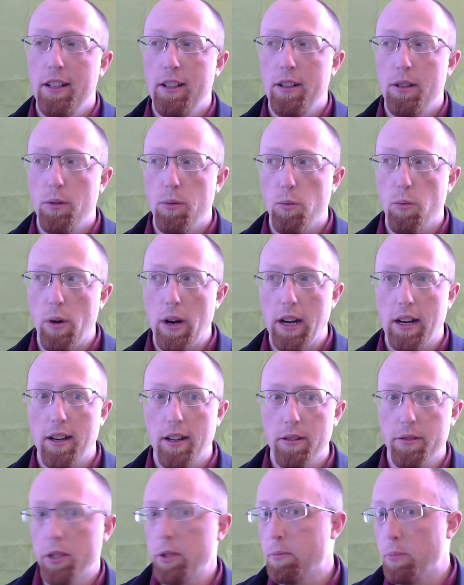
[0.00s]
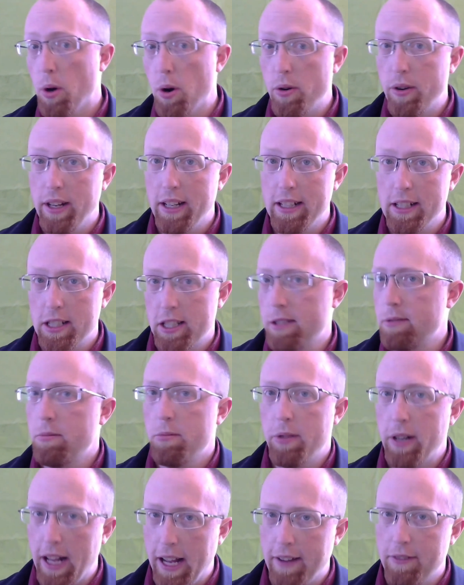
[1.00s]
where it was broken, and someone
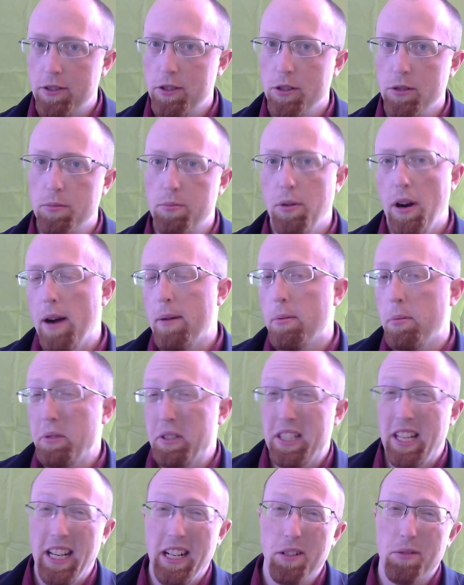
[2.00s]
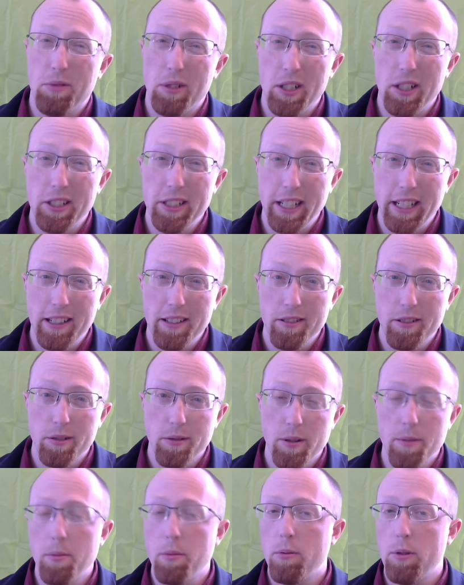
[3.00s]
would have to probably take a wall down or
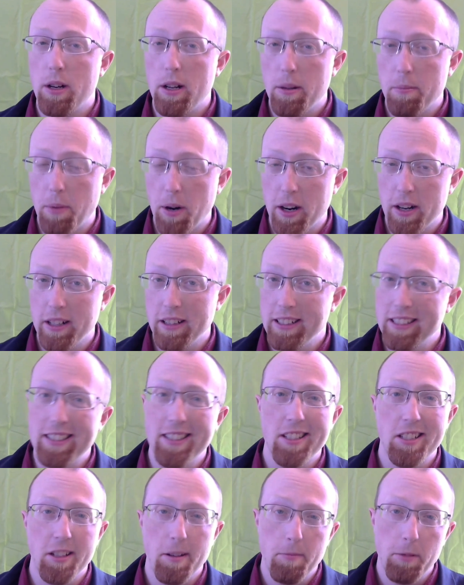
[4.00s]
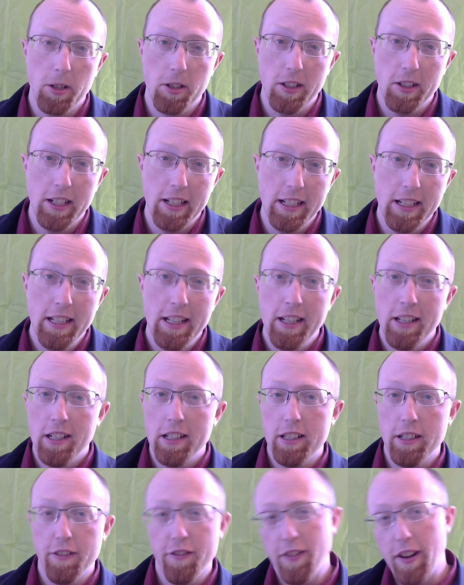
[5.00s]
rip a wall apart, at least to some degree,
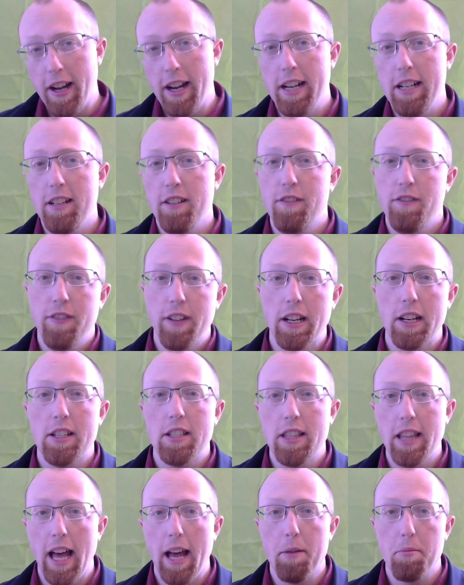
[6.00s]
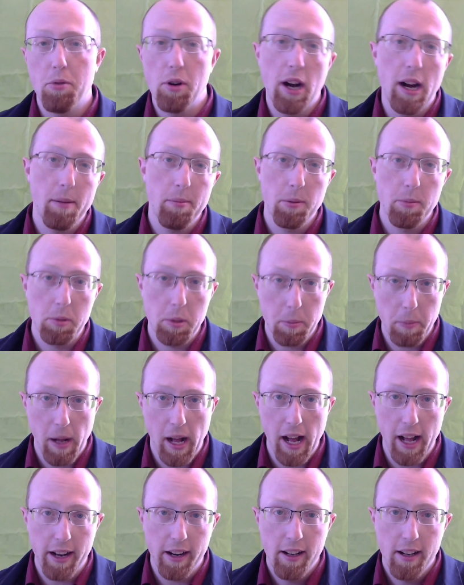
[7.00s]
to find and fix that problem
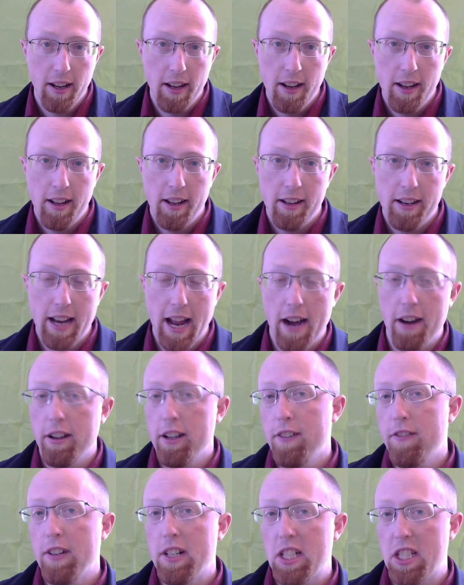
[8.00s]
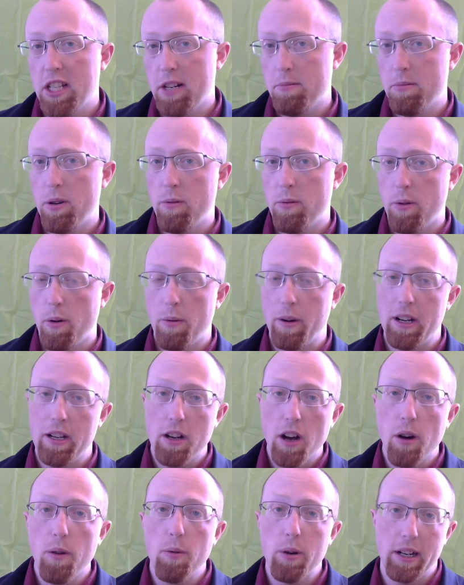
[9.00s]
spot. Now, if it's somewhere where we
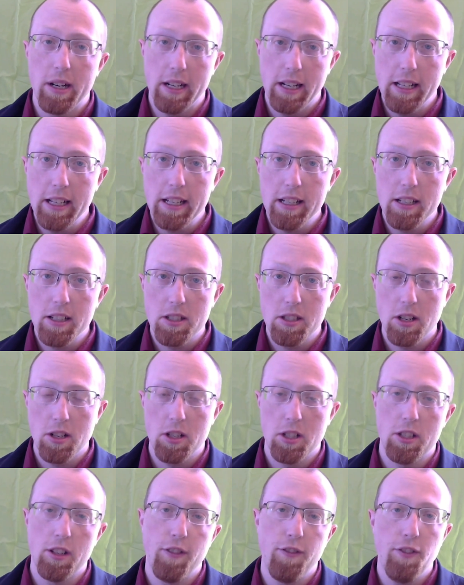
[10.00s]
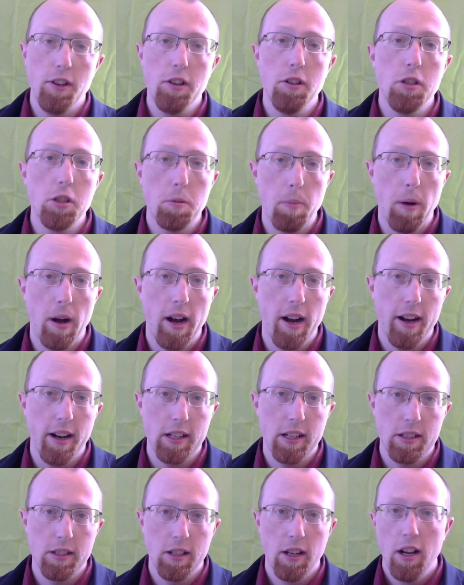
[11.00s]
know where it is, such as a fuse box